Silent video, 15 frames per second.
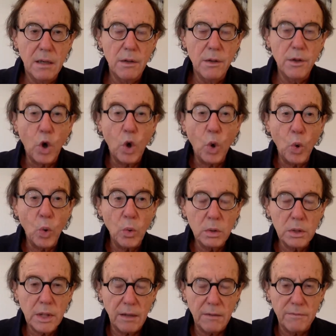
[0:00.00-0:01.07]
the
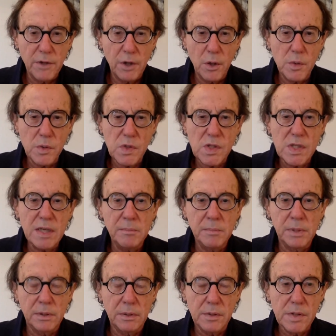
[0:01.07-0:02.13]
hold of those
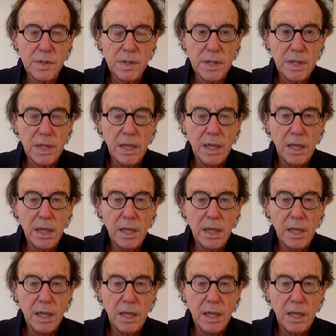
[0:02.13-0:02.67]
symbols